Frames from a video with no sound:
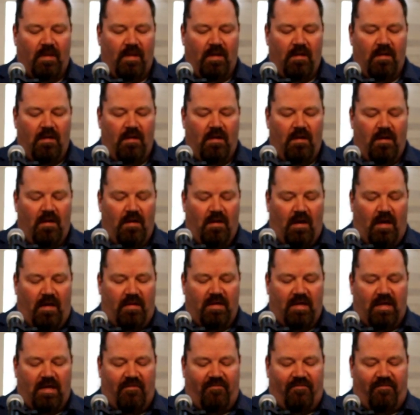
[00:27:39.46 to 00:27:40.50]
I
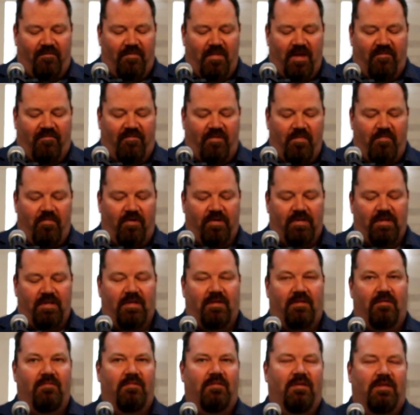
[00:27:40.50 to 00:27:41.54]
think if, if we put
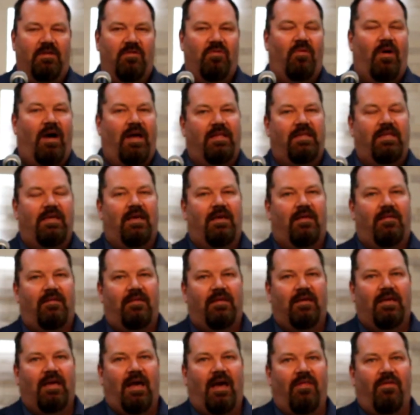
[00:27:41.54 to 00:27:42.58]
this, the two ideas
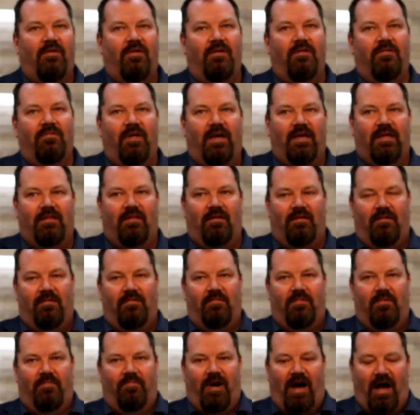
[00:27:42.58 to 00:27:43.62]
together, like
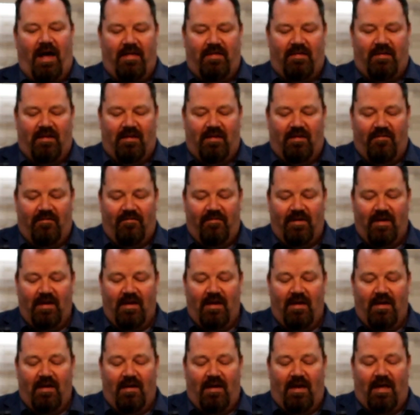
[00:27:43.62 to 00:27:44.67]
the, the positive
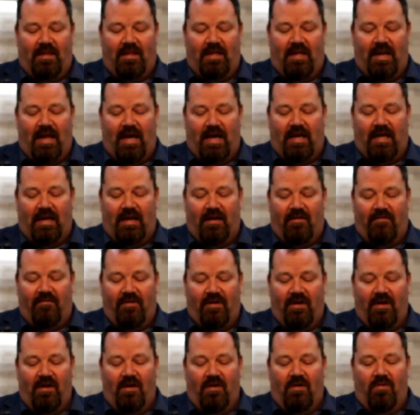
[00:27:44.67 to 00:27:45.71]
and the
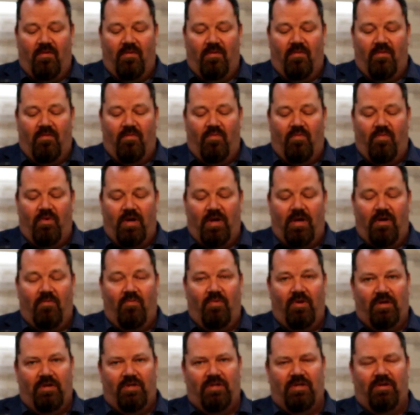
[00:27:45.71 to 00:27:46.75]
negative, we,
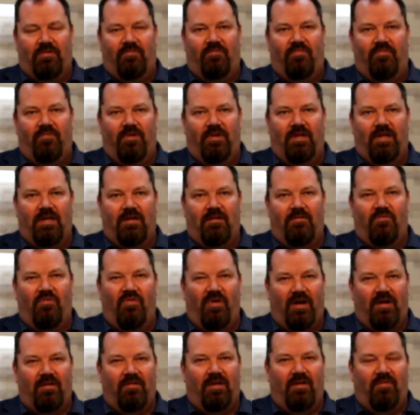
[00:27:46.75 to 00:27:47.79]
we should really
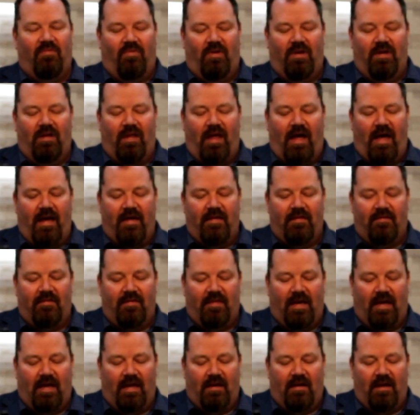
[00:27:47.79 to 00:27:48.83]
quickly
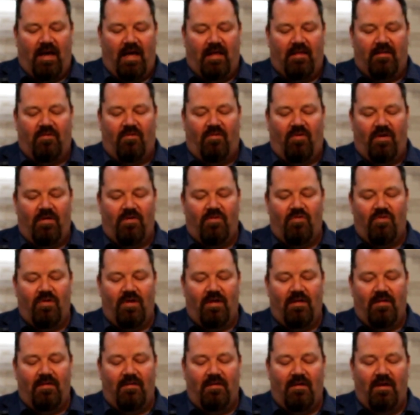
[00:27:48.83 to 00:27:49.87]
realize that as
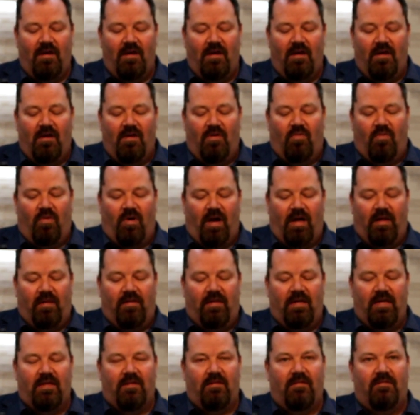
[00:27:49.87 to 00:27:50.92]
Christians, we're at
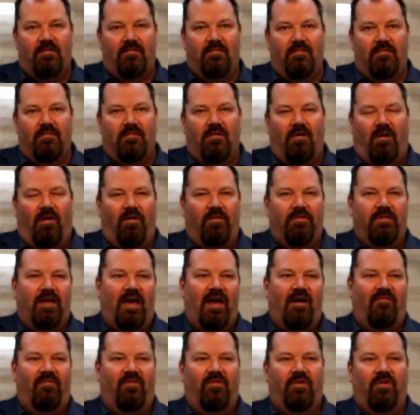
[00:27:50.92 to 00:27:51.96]
least called to
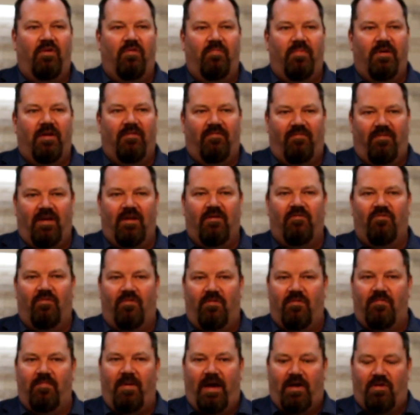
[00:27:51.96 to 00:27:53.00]
have a little bit of
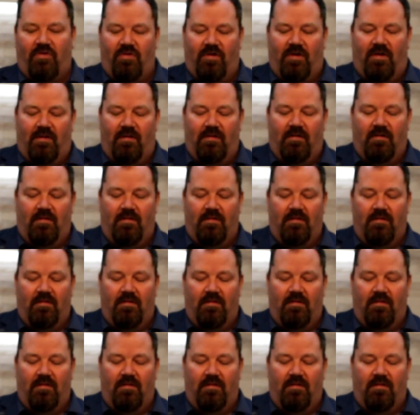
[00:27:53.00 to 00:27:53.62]
introspection